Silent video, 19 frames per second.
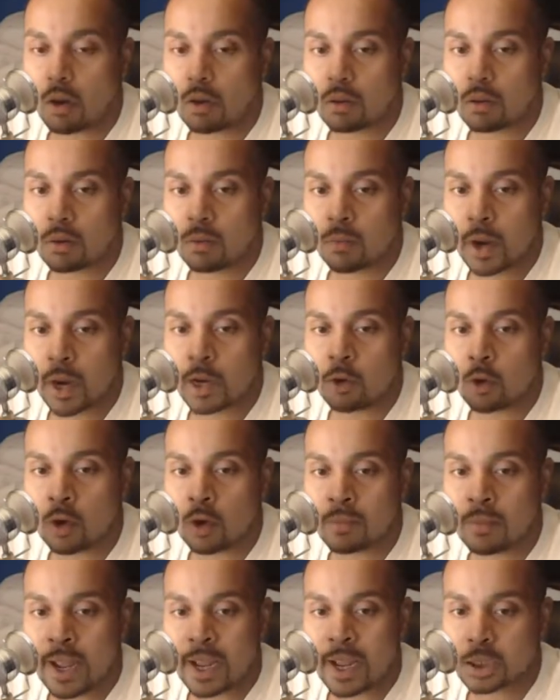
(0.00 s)
Randy Orton
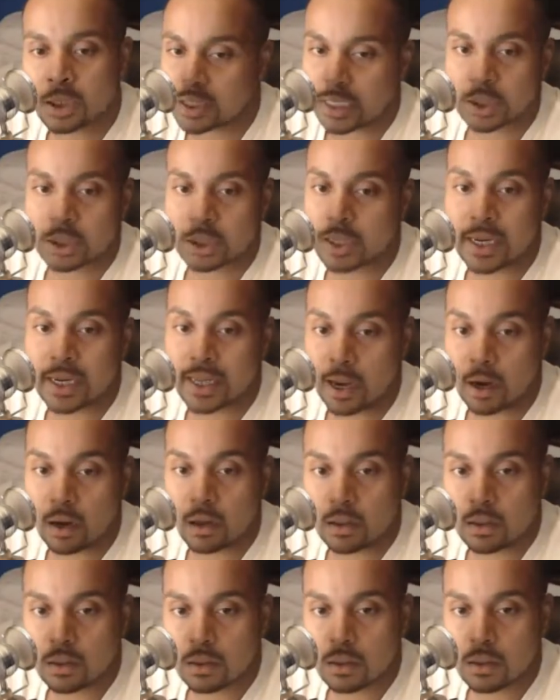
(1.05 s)
match because I just didn't care,
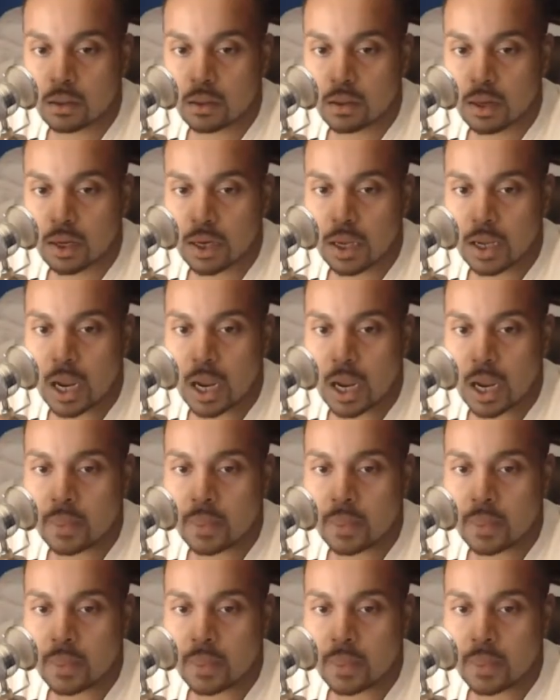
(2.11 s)
and